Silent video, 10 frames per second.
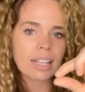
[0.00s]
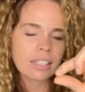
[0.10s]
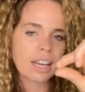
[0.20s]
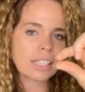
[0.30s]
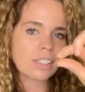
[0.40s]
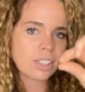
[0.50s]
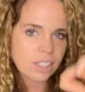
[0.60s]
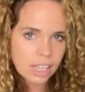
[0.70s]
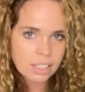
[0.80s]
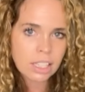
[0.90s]
and it
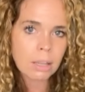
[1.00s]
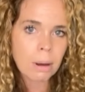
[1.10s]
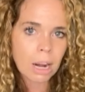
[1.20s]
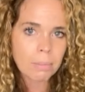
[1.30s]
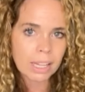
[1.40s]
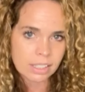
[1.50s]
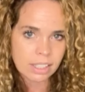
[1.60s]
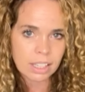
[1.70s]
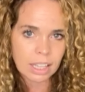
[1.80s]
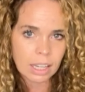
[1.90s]
sinks to the bottom
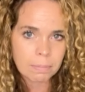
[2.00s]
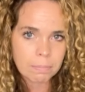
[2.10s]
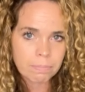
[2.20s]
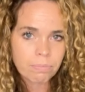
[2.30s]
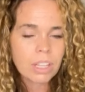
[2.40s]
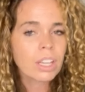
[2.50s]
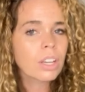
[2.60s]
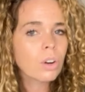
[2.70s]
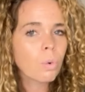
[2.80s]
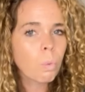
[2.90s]
instantly,
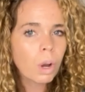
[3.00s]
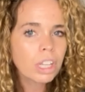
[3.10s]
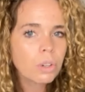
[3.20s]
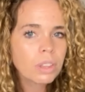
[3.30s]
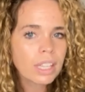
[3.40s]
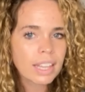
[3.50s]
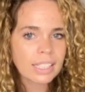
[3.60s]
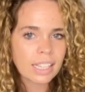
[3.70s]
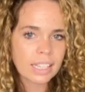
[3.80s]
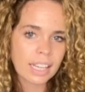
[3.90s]
what do you think
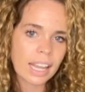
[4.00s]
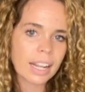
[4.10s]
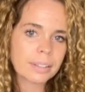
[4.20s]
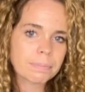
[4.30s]
that's indicating?